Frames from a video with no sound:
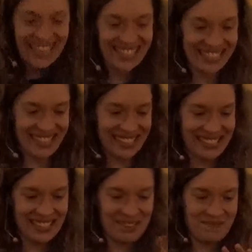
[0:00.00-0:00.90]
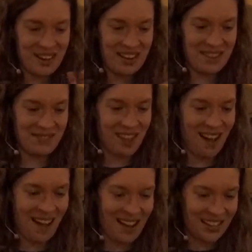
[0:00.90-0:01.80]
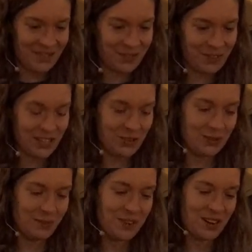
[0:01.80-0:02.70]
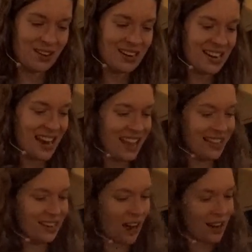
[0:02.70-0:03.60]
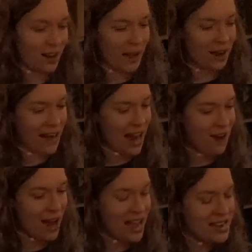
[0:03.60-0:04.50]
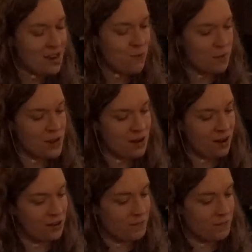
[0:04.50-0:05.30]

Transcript: the system of laws for ritual purity, and they talk about how any woman on her